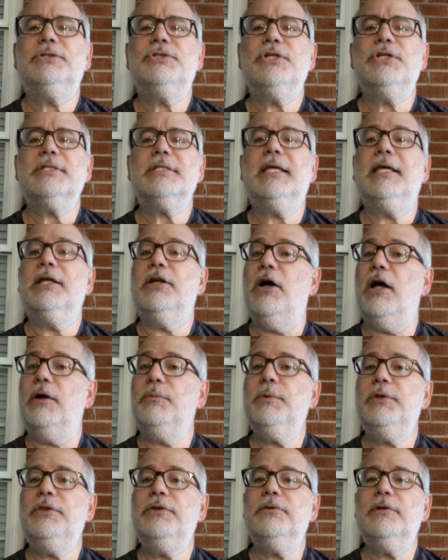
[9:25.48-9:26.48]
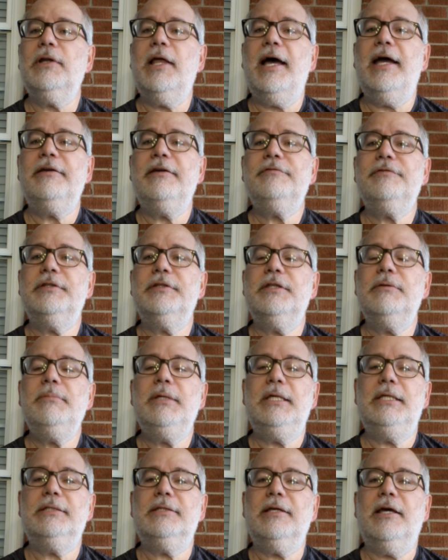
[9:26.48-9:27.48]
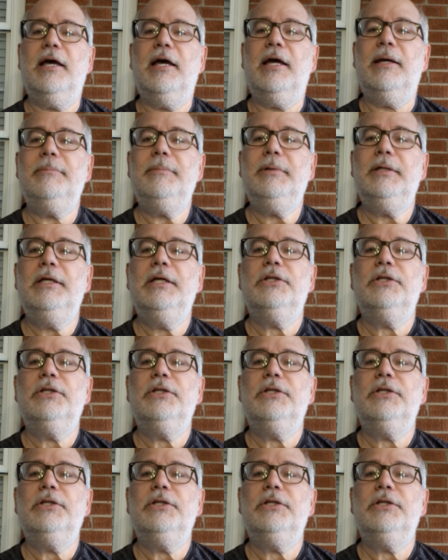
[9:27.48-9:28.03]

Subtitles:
just get on with your life in the meantime.